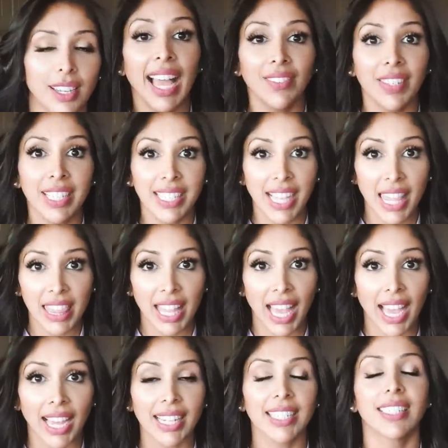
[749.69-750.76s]
Having said
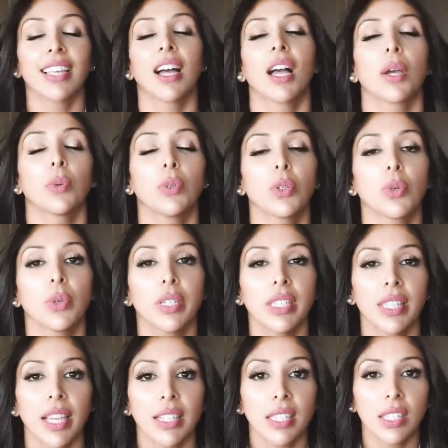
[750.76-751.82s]
that, I would
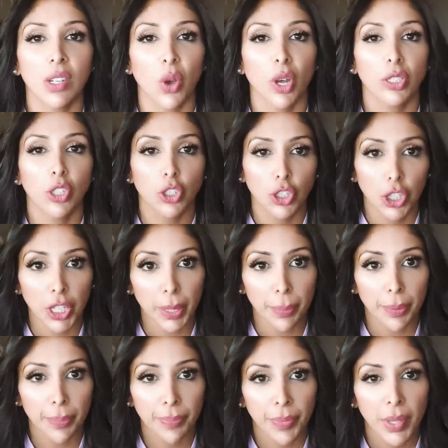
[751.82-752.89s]
always say start cheap.